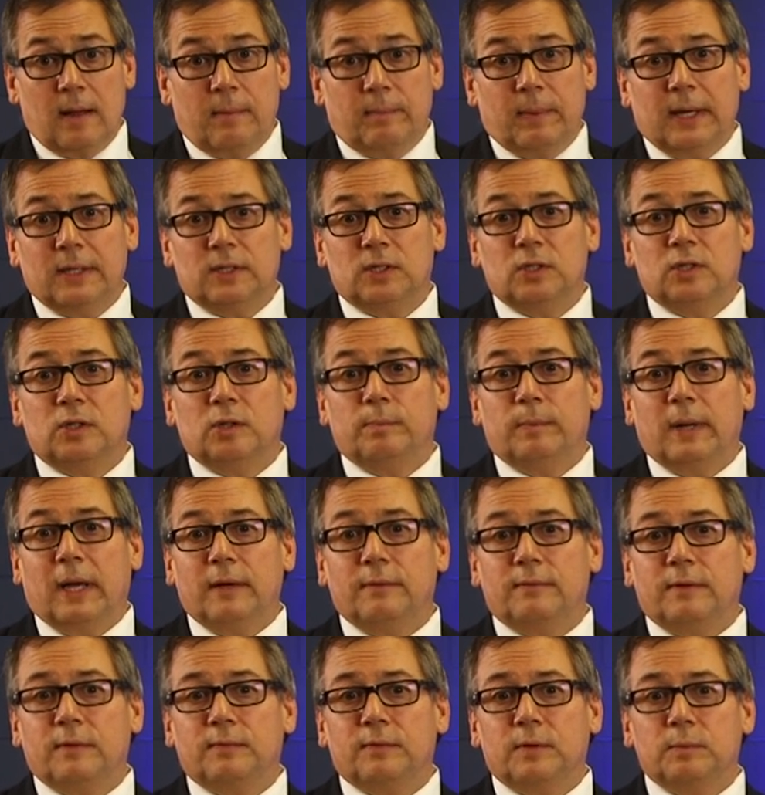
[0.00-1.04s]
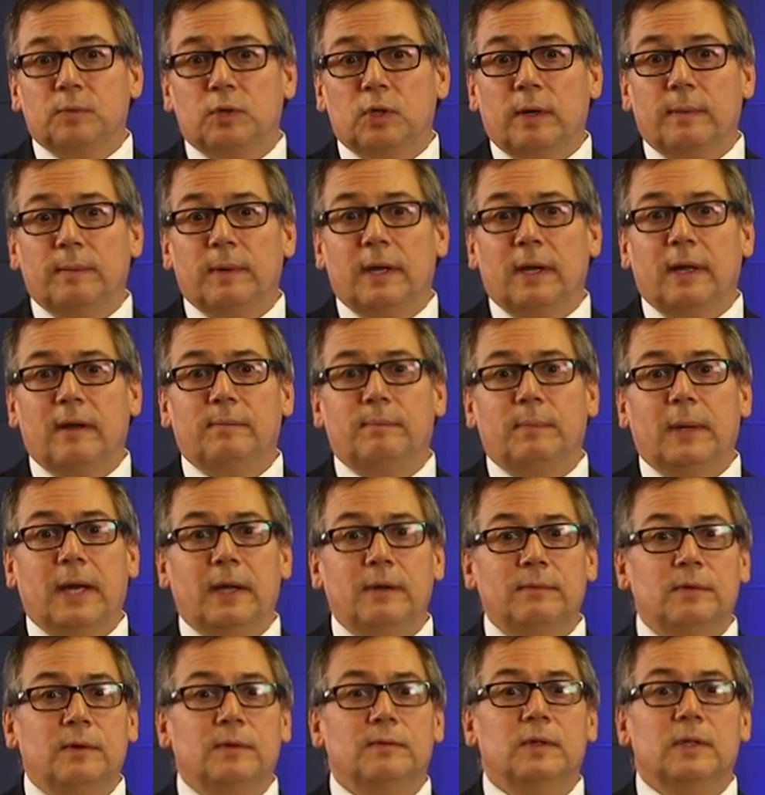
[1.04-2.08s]
Patients who benefit from treatment have
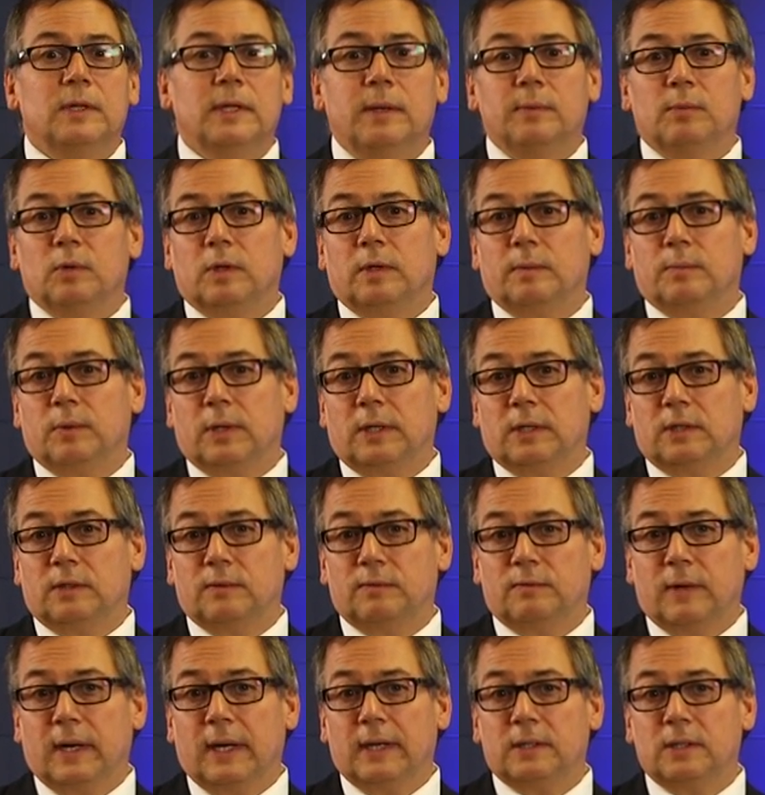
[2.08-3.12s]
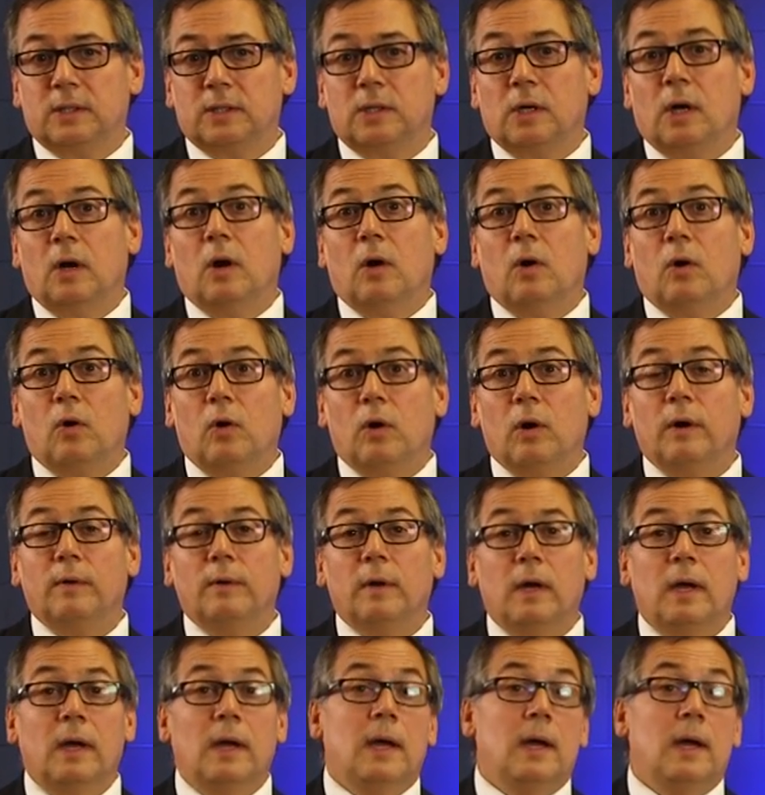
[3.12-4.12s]
painful vertebral compression fractures or